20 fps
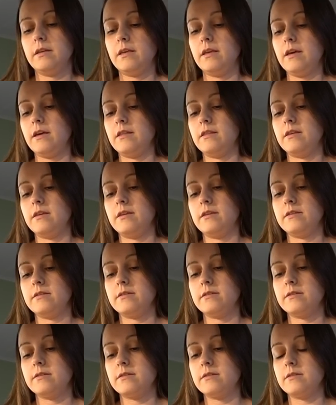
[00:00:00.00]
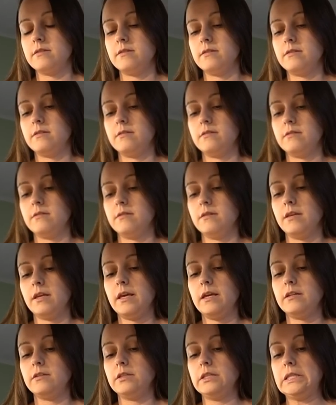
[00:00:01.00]
get
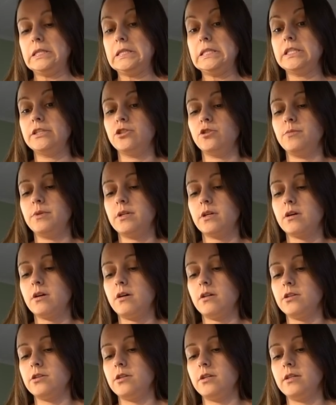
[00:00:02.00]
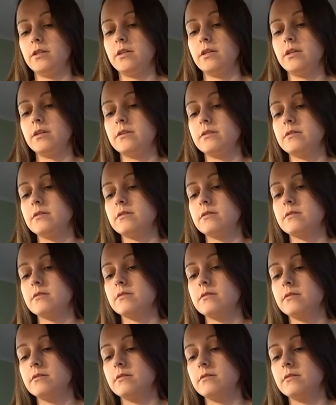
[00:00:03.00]
a little bit of color on these.